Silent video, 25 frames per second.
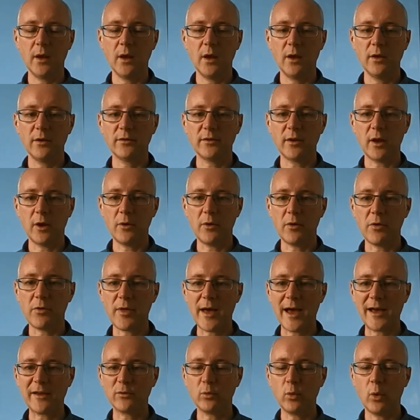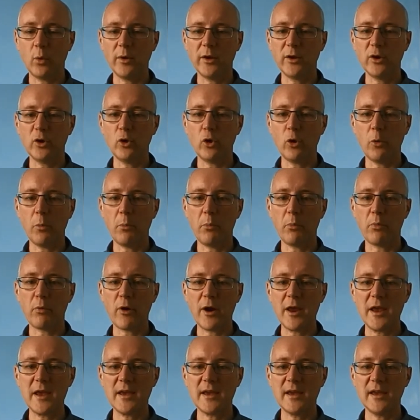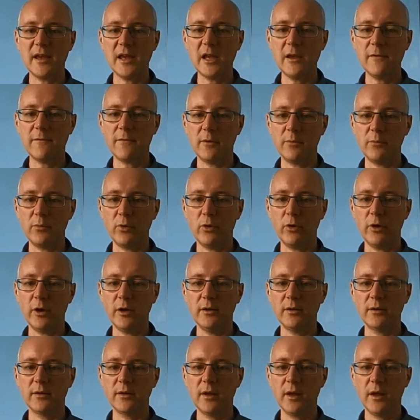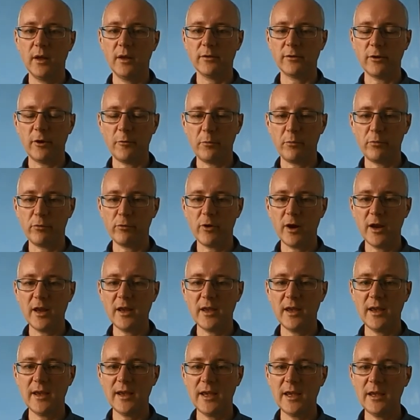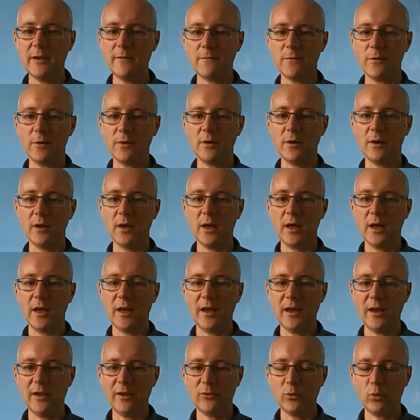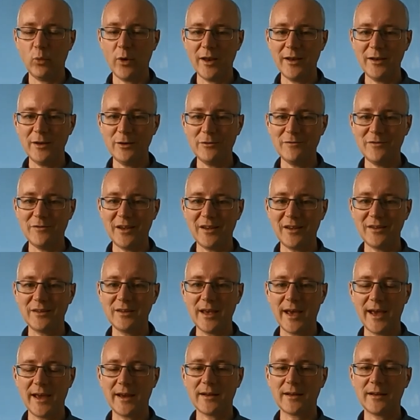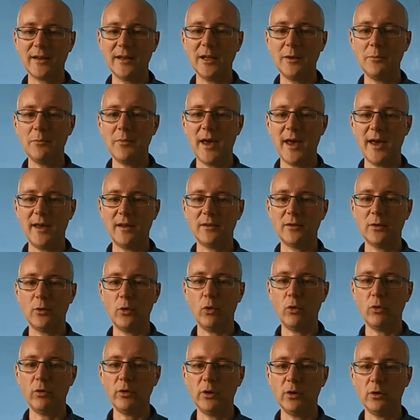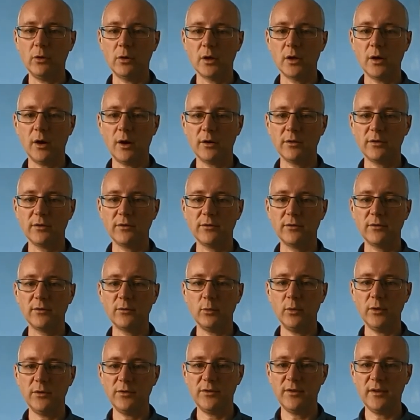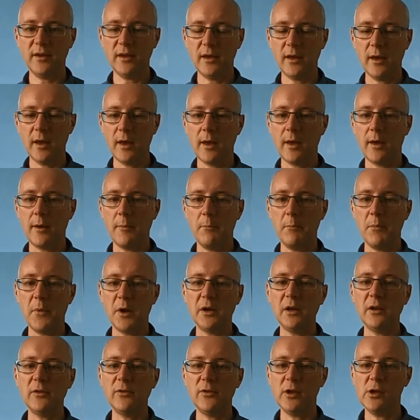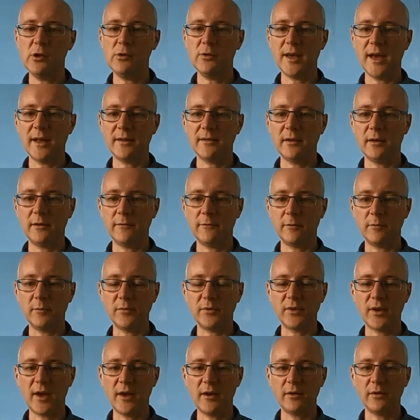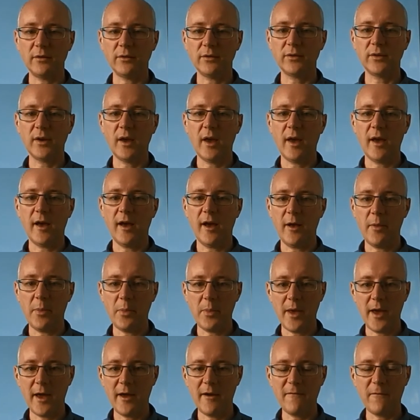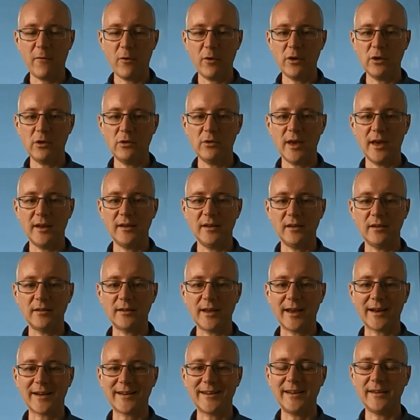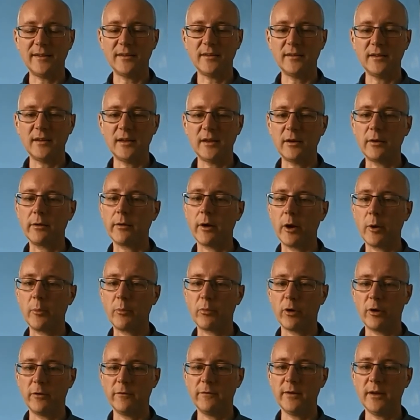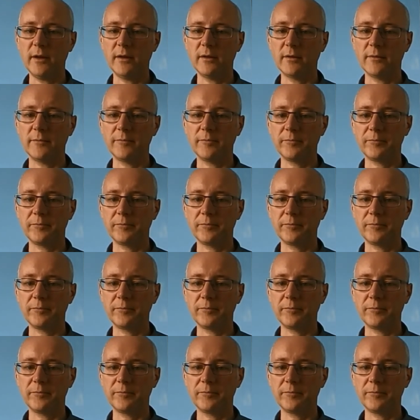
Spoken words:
So that's what we call break-even point. So breaking even is when you've exactly met all your costs with the money that you get in from sales, and therefore you get exactly zero profit.